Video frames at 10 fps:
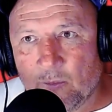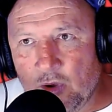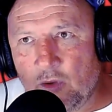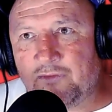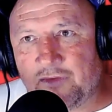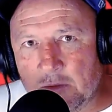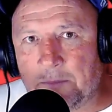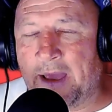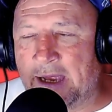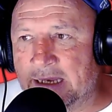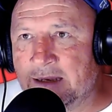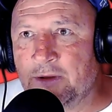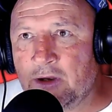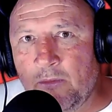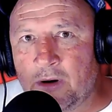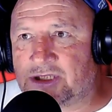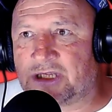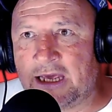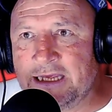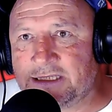We all feel pain, mean we know what
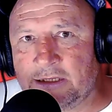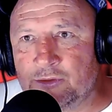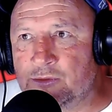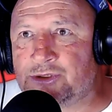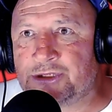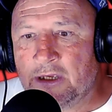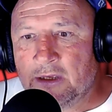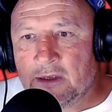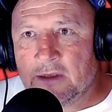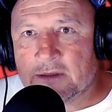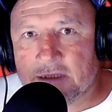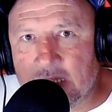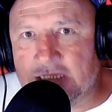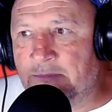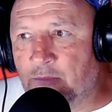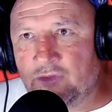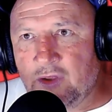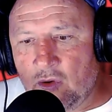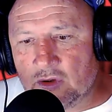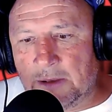it's like to lose like your
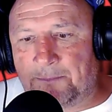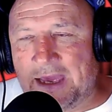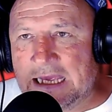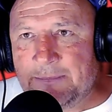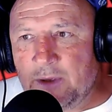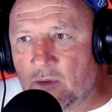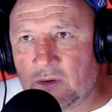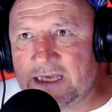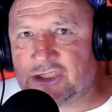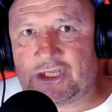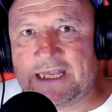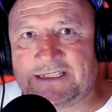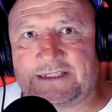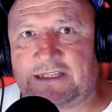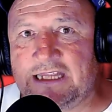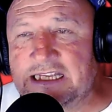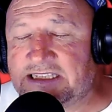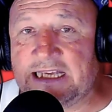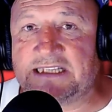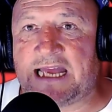mother or your baby or it's it, these
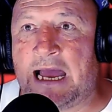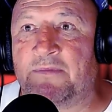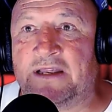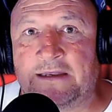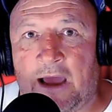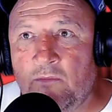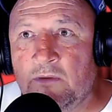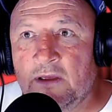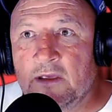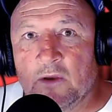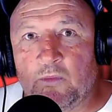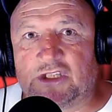things are happening now yeah.